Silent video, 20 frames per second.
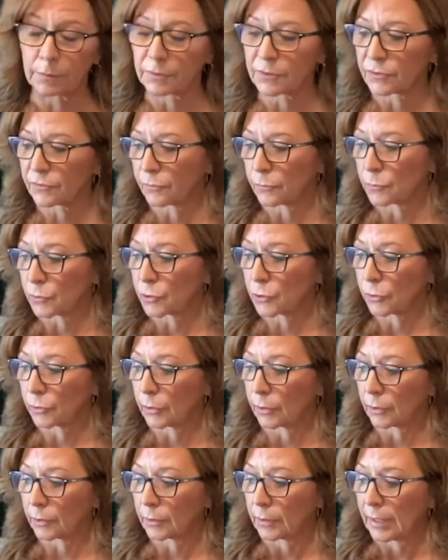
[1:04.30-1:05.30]
is from
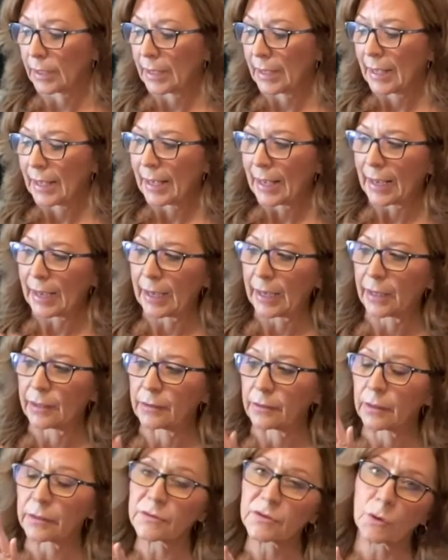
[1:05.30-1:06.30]
sugar. And
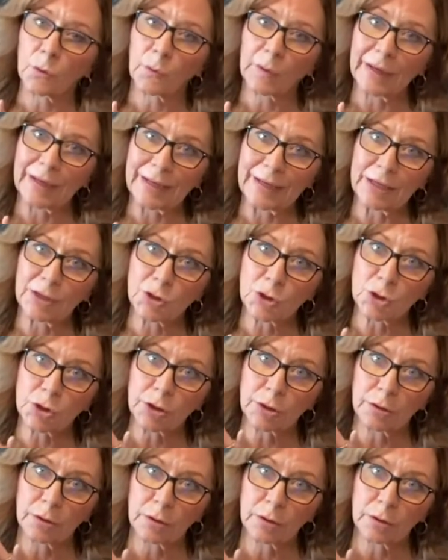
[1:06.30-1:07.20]
so each